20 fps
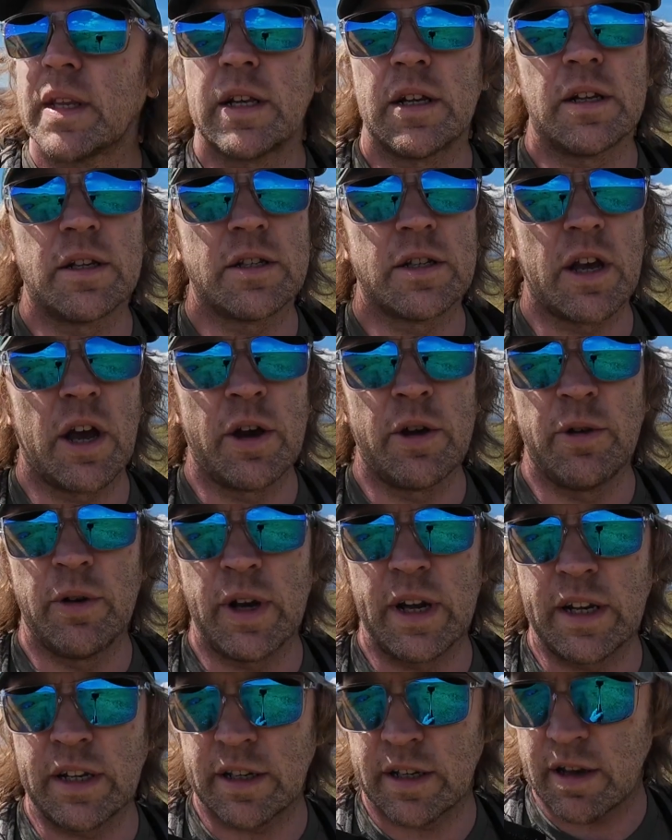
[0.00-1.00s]
So
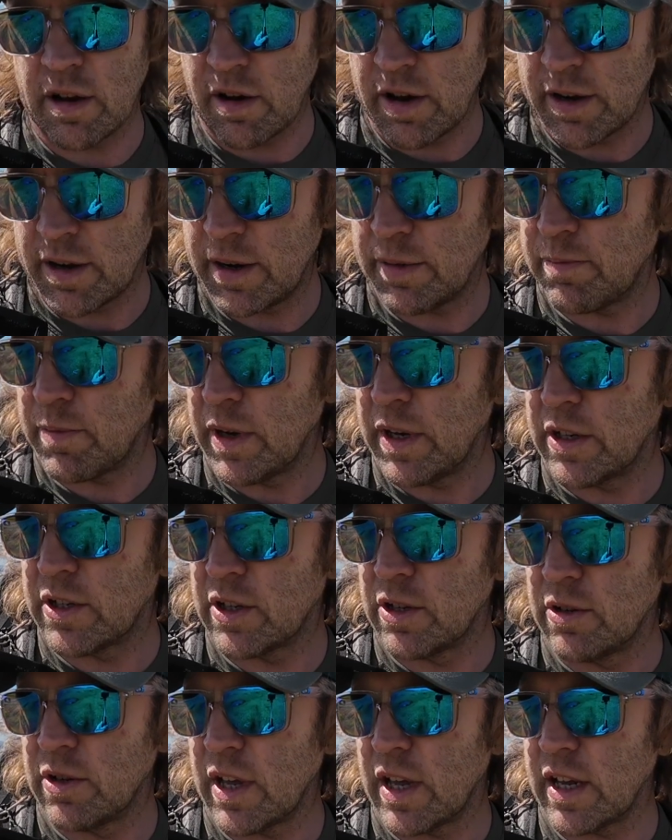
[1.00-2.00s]
it's guided me
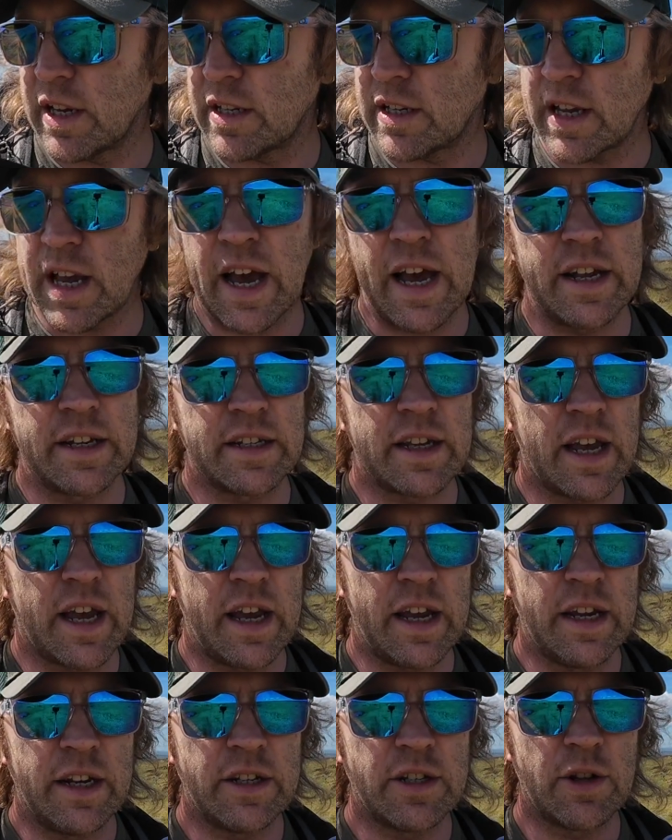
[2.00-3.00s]
to this as
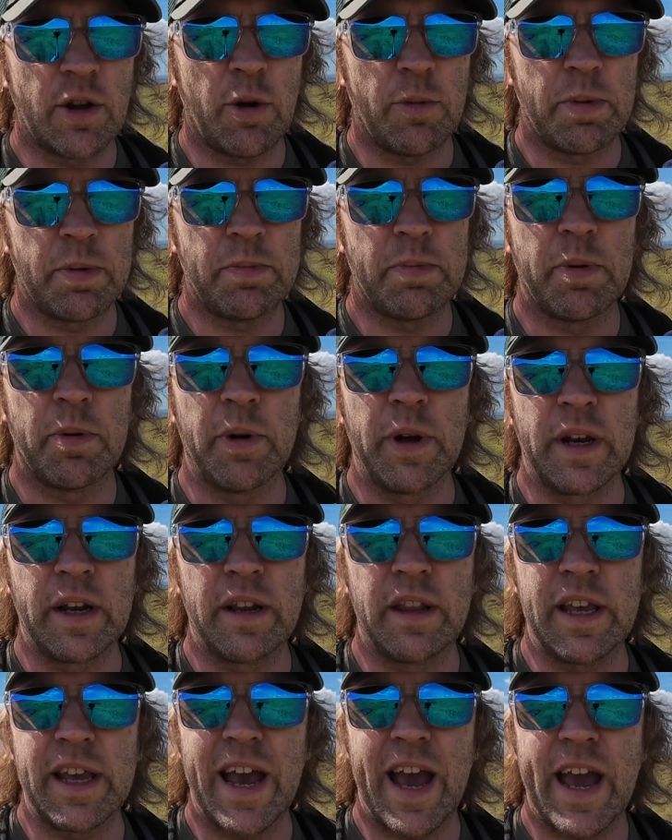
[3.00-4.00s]
a stop point,
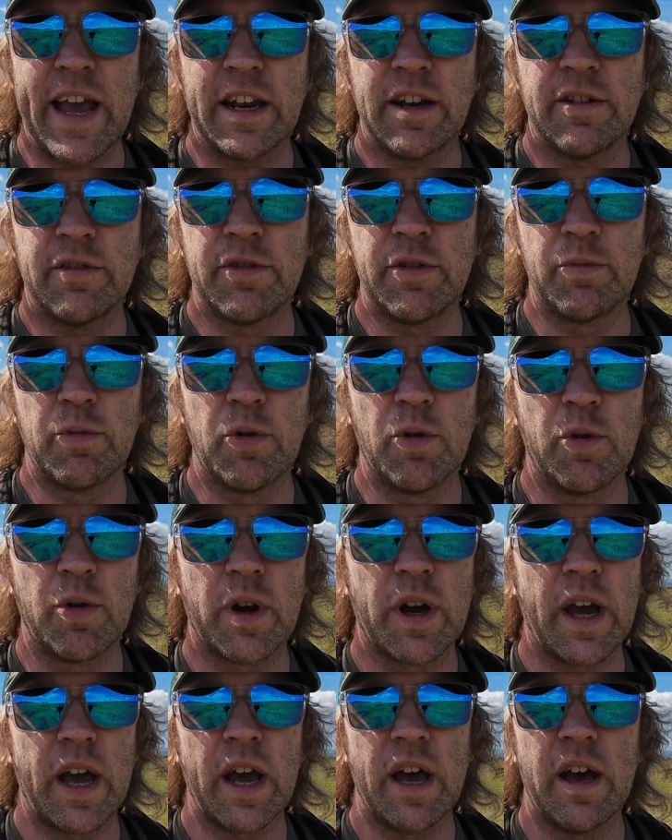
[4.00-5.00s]
the end of the
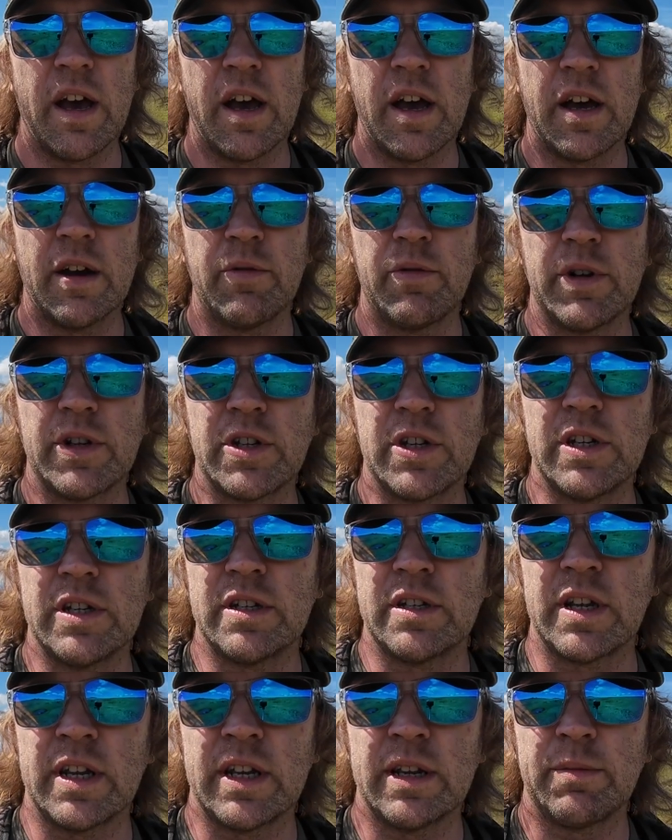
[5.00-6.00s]
walk, which
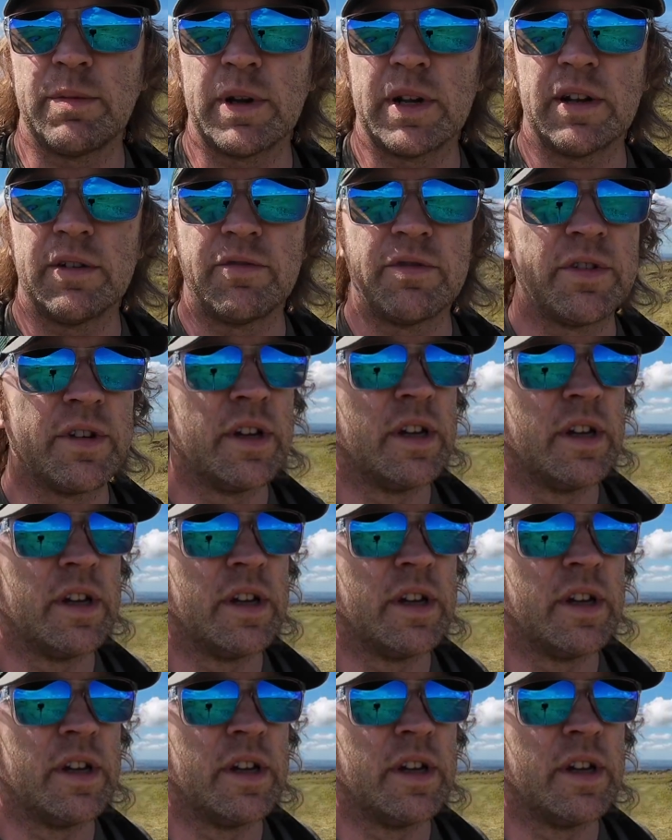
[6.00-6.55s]
is in the middle of